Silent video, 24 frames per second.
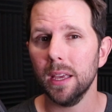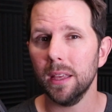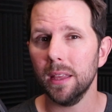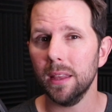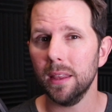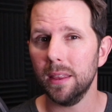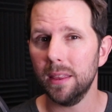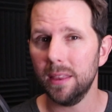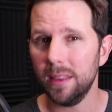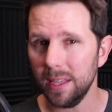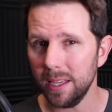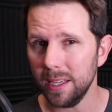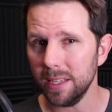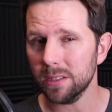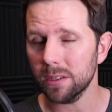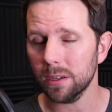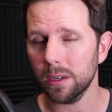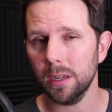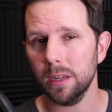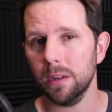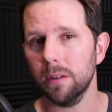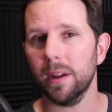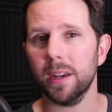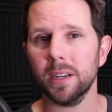these are
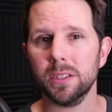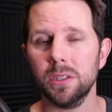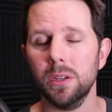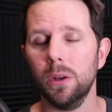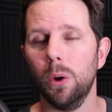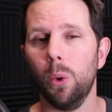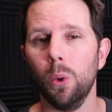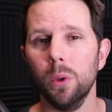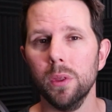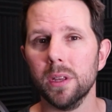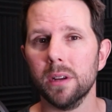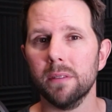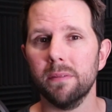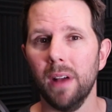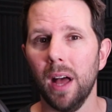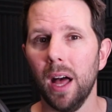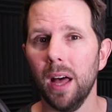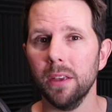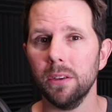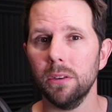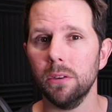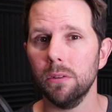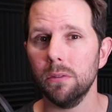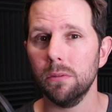going to actually hold their
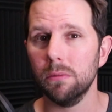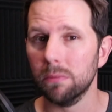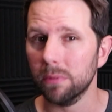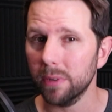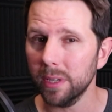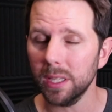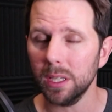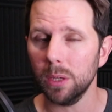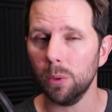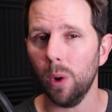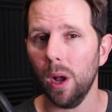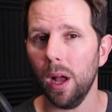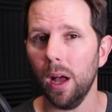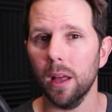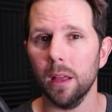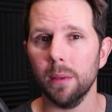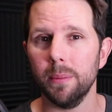value really well.